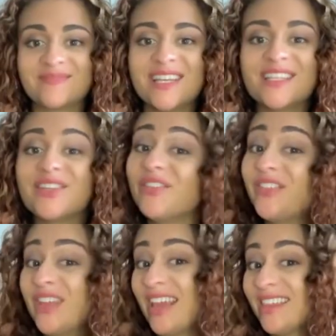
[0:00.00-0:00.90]
So if you
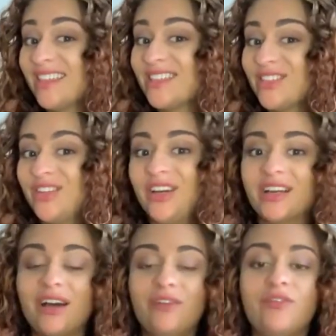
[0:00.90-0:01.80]
like this
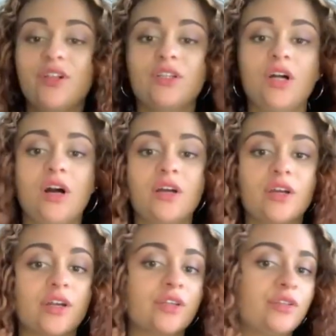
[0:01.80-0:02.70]
look of the
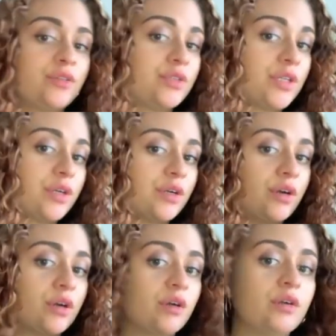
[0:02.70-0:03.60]
longer, looser
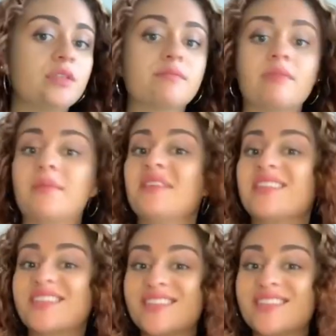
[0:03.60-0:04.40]
curls, maybe this is